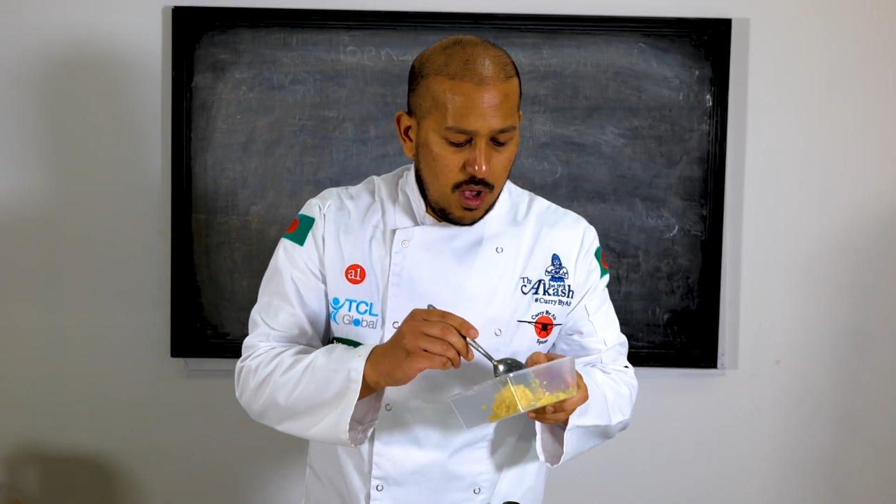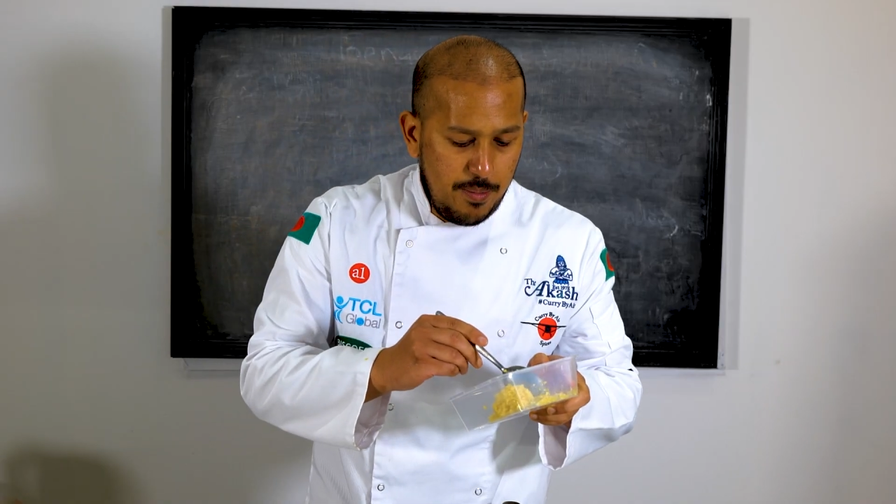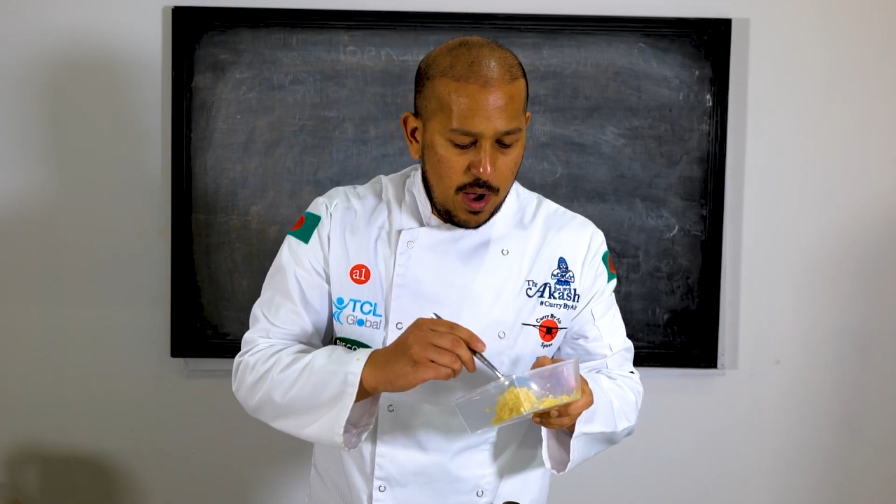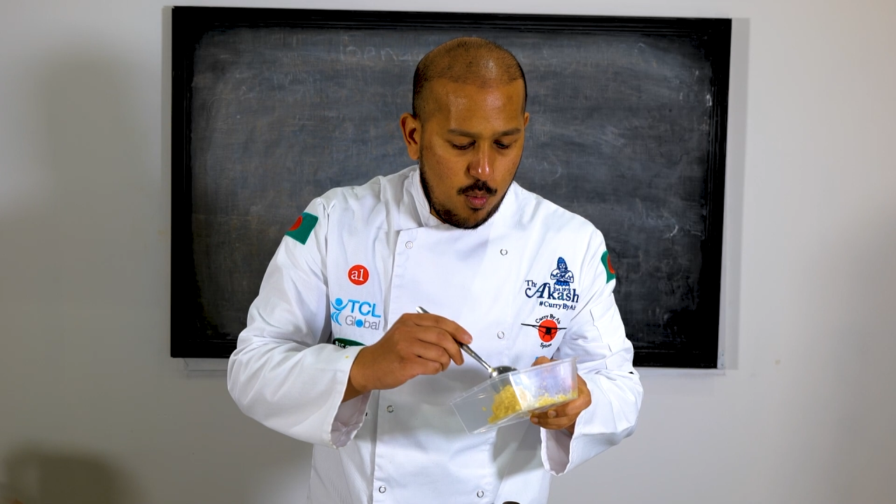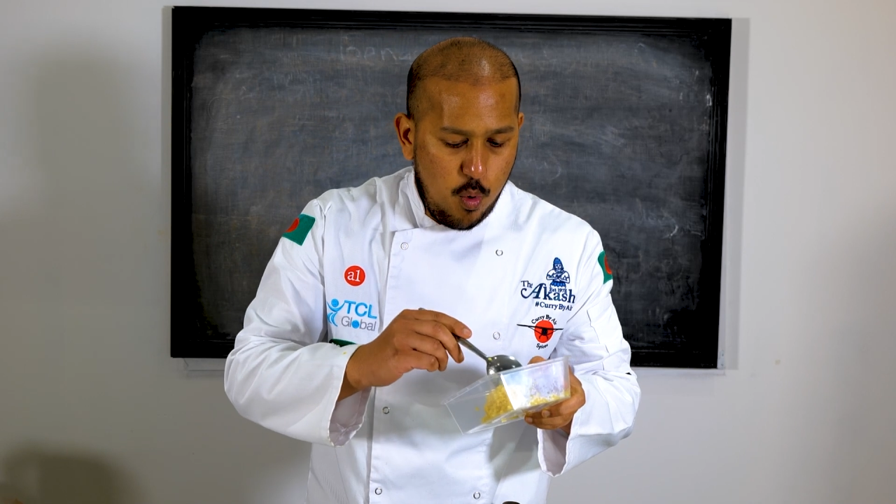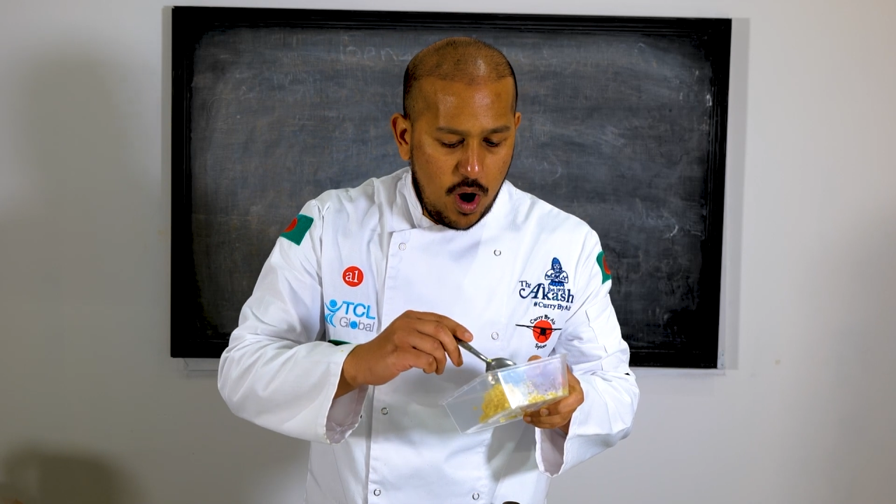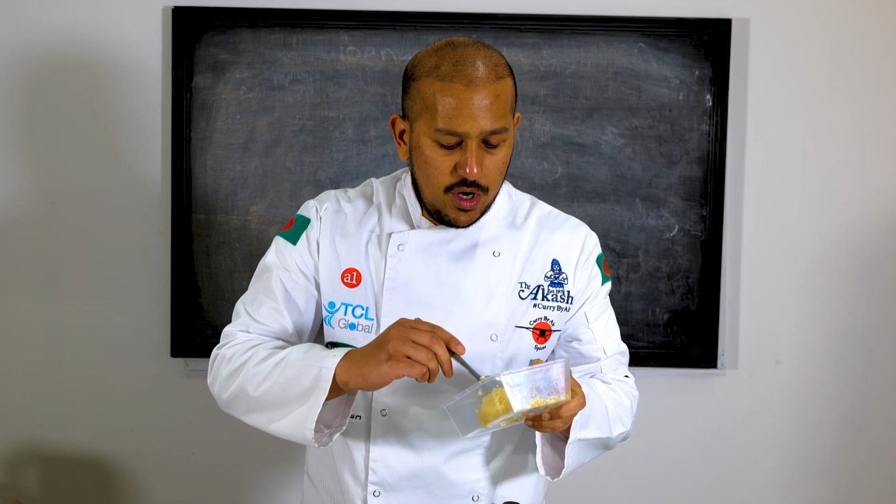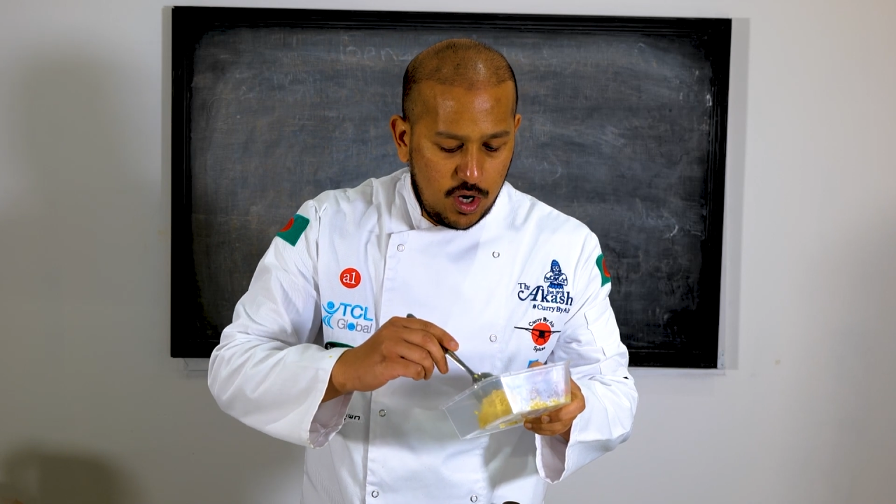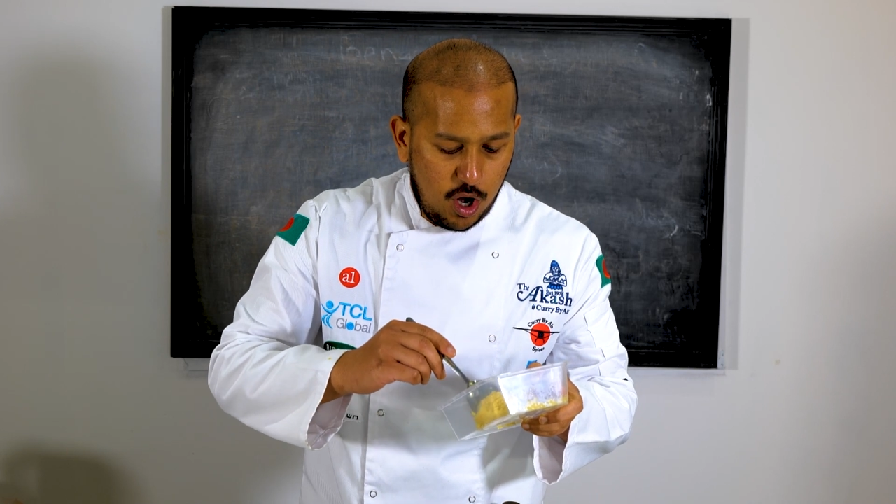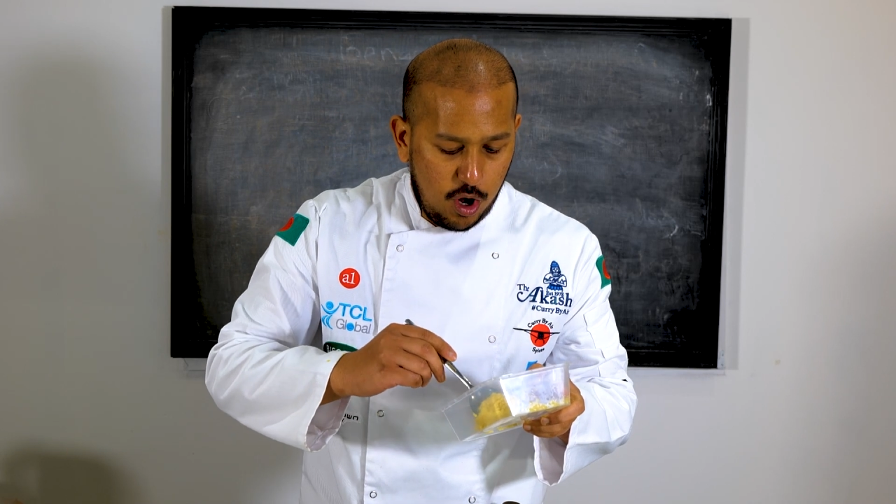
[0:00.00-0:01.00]
about
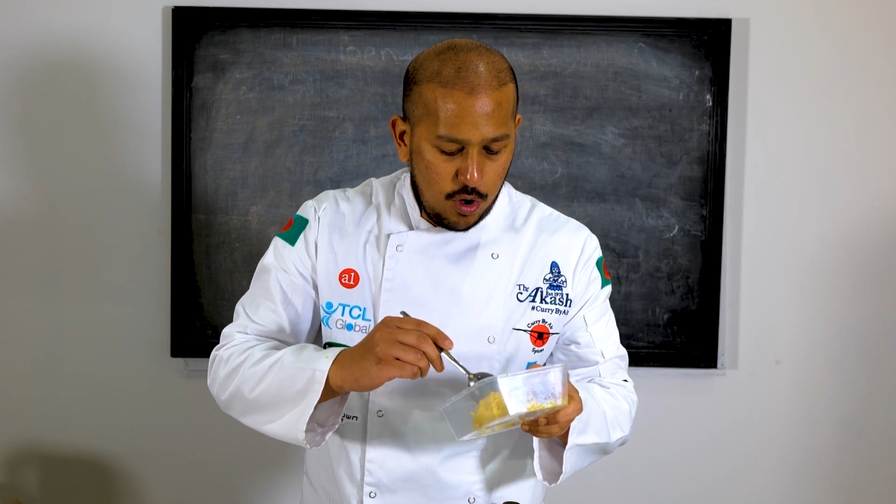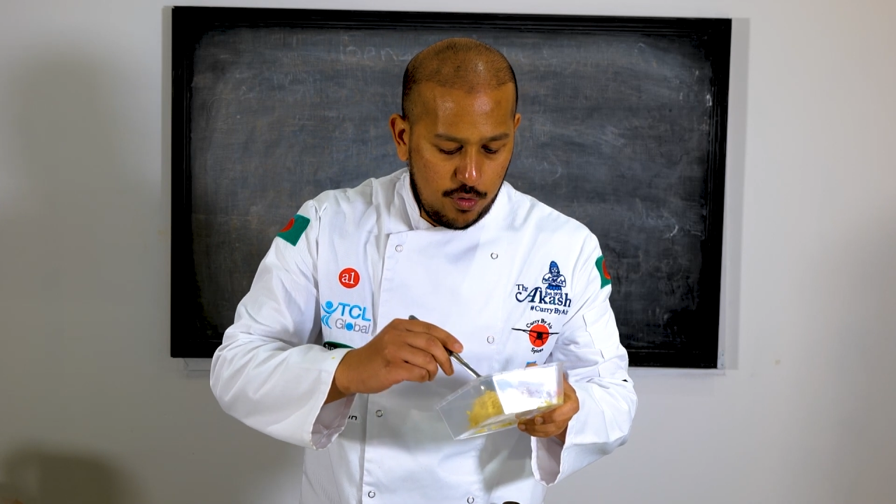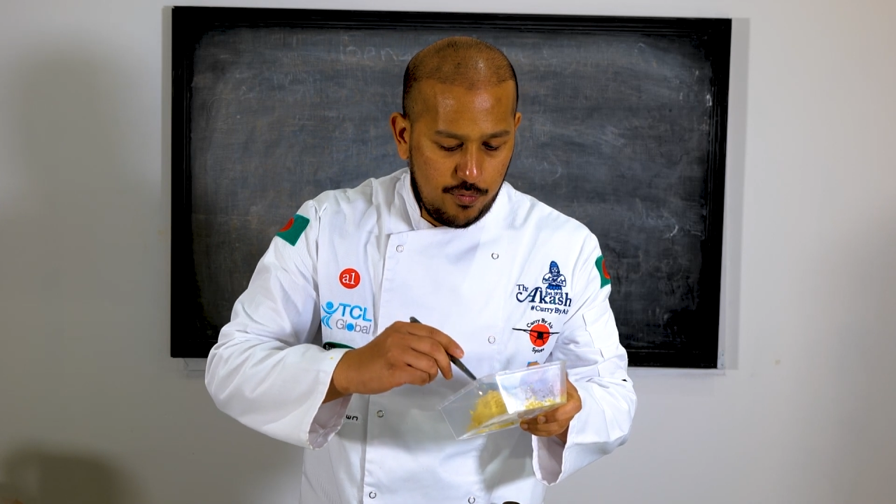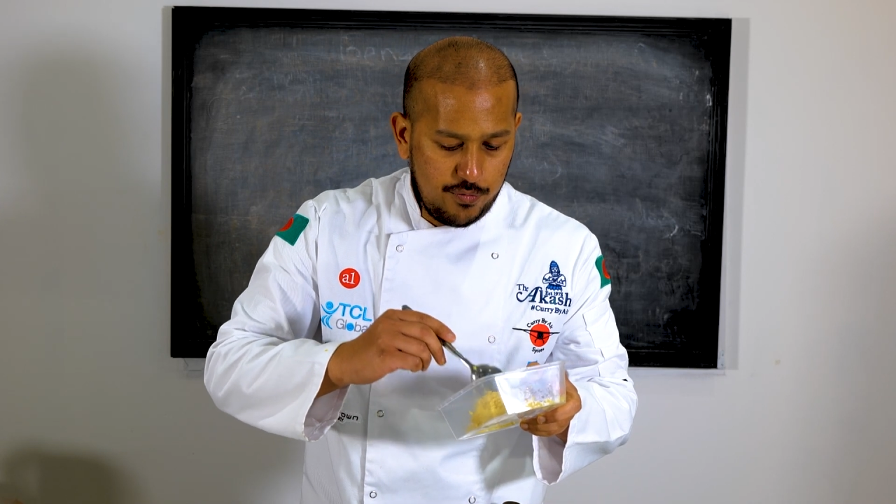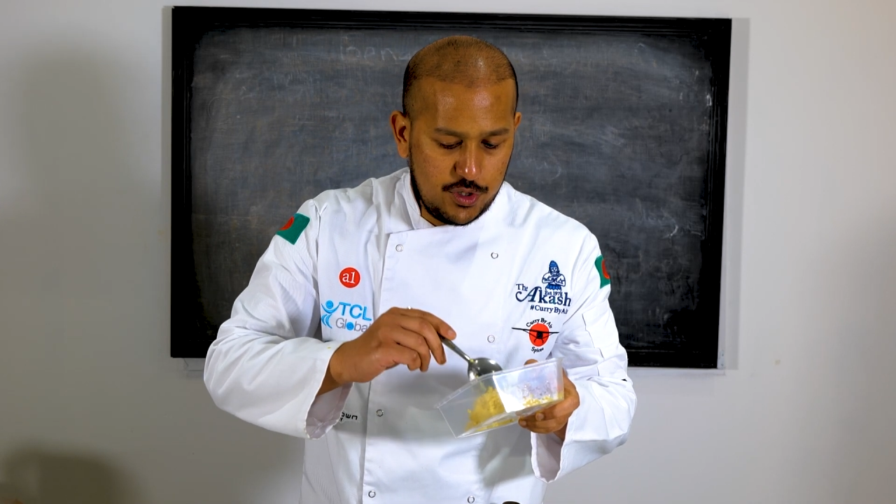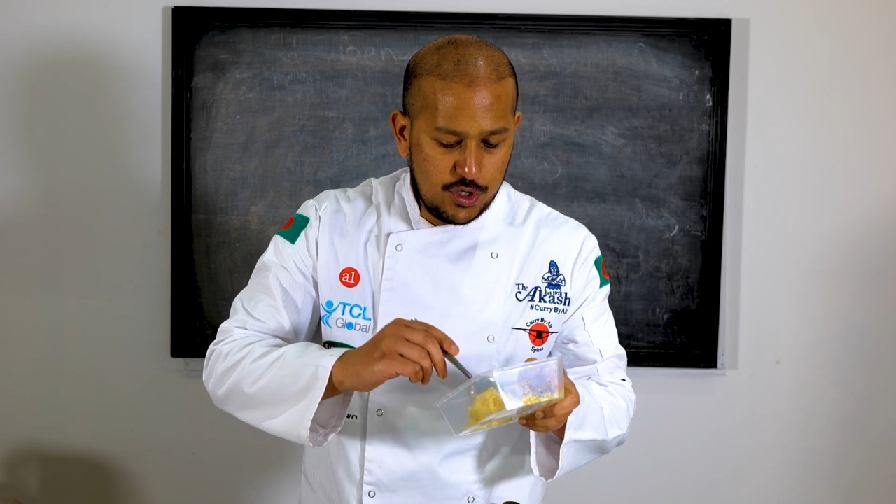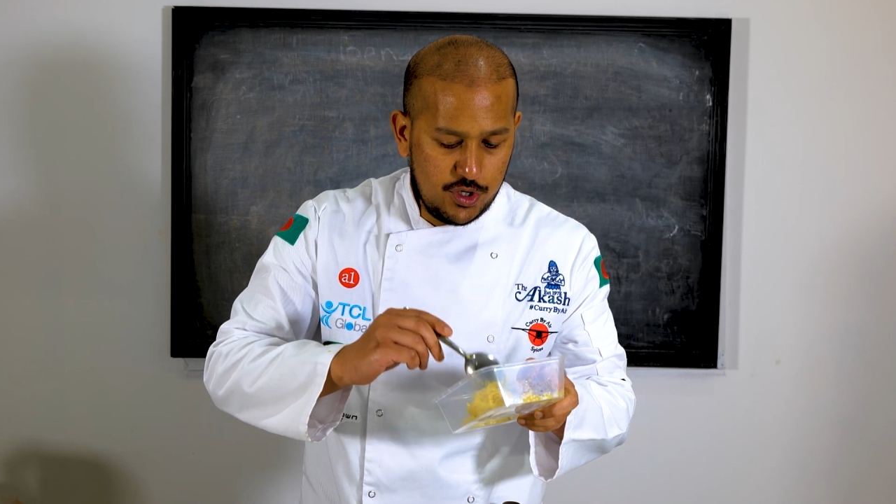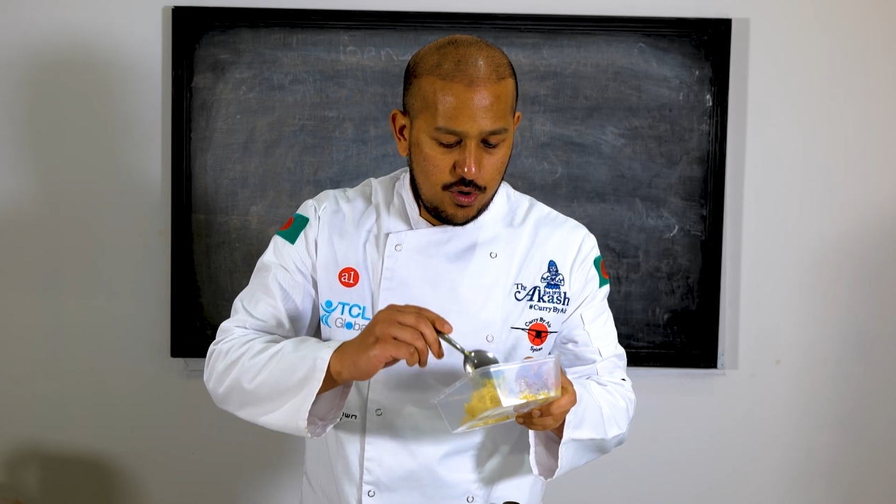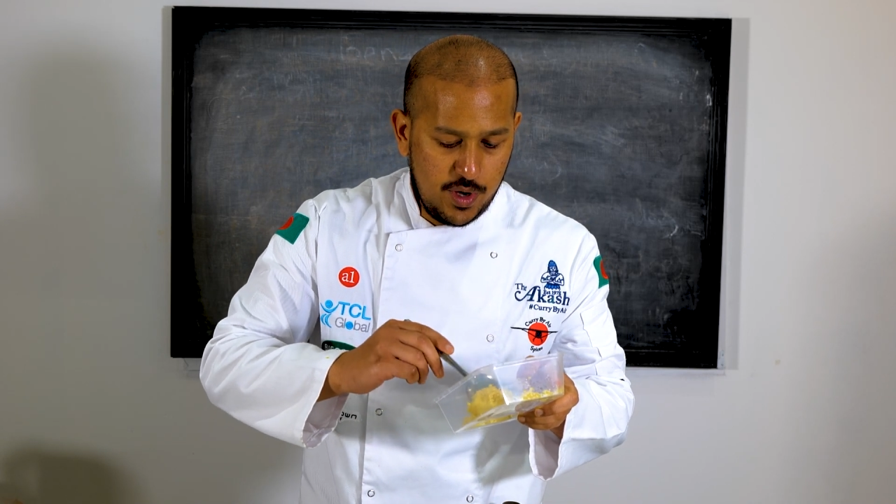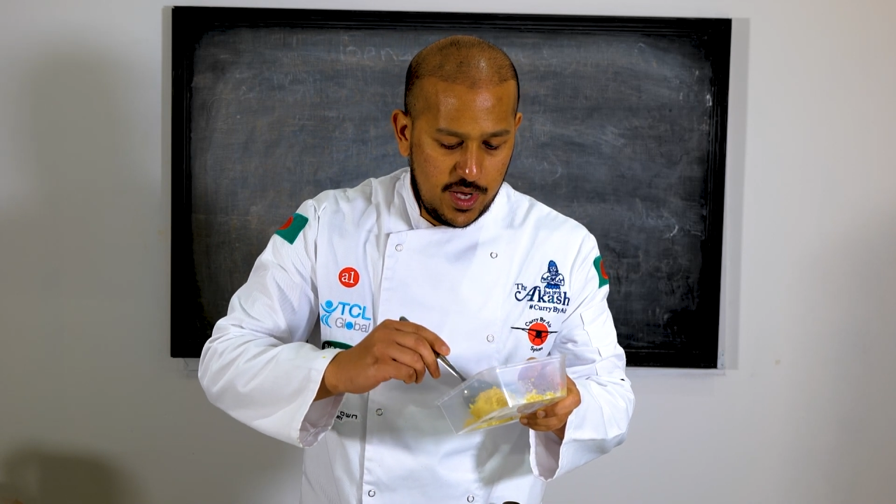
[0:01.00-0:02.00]
1 clove should
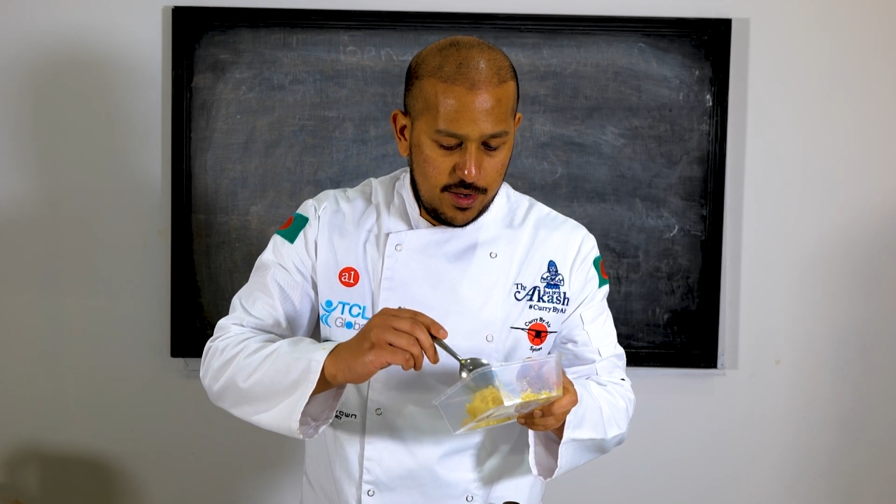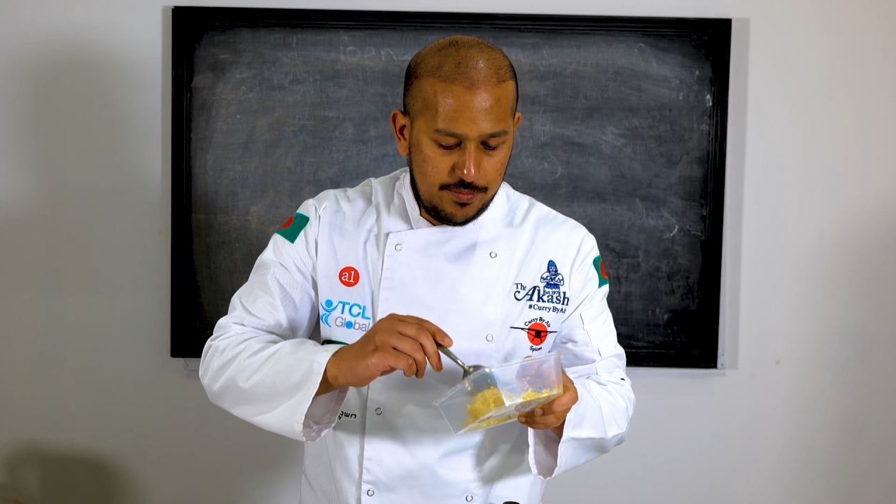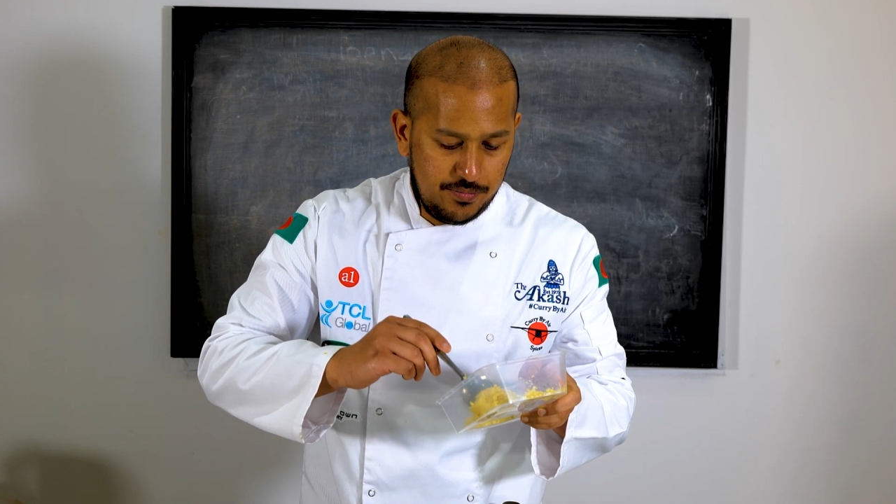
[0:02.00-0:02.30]
do it.